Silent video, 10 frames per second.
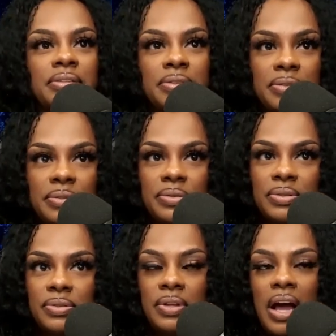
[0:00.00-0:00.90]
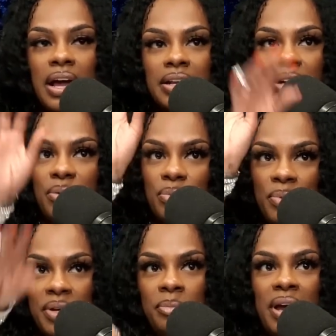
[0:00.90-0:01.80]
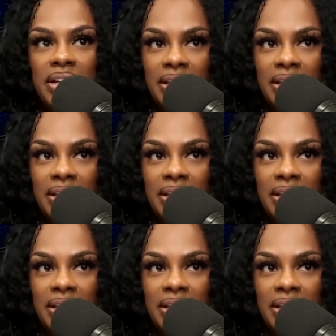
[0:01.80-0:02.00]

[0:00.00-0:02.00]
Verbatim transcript: Okay. I got hooked up with being in the back.